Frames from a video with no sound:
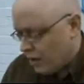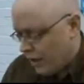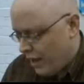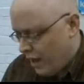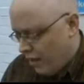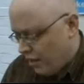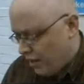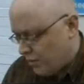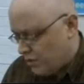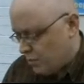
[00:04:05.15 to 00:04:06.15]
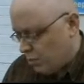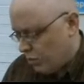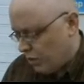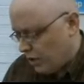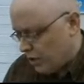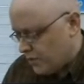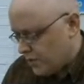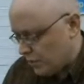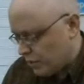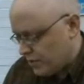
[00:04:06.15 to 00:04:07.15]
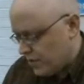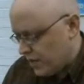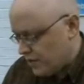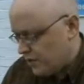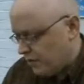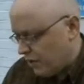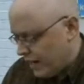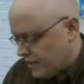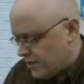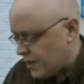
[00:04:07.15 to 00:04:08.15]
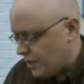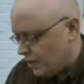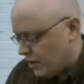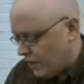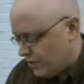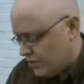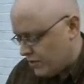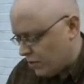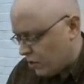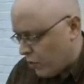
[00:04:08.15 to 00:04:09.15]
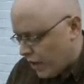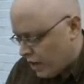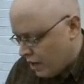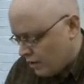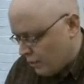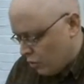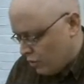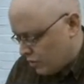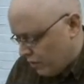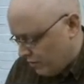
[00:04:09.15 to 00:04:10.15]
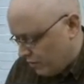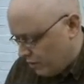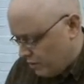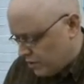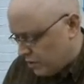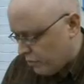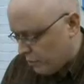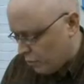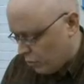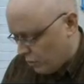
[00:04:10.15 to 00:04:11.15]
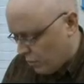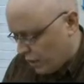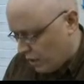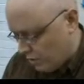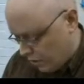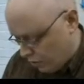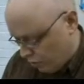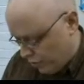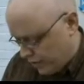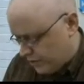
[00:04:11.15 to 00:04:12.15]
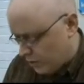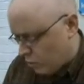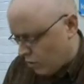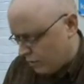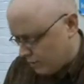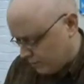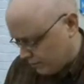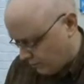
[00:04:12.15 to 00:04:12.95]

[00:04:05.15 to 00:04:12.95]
car thief sprung using pretense of writing life story, the most revolutionary book being the unwritten one.